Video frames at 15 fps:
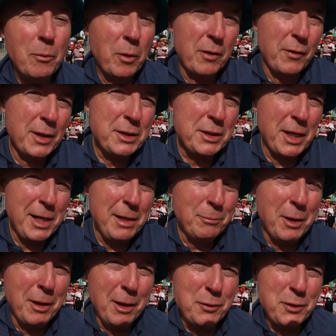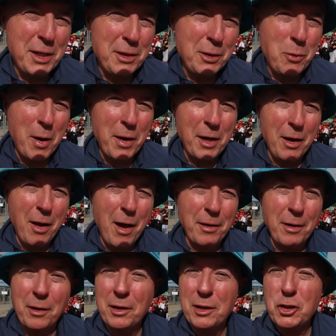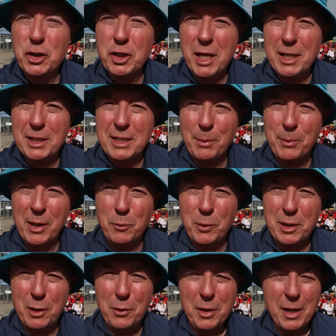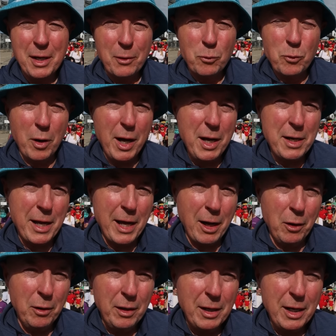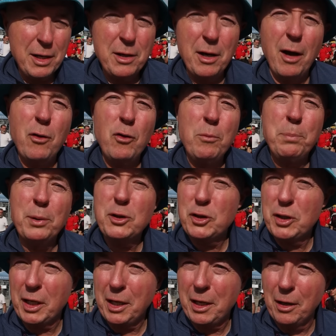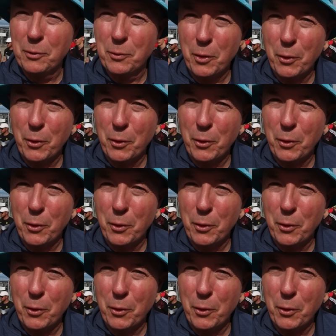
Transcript: What have I seen? Well, I've seen quite a lot, and I'm going to share some of that with you right now, in no particular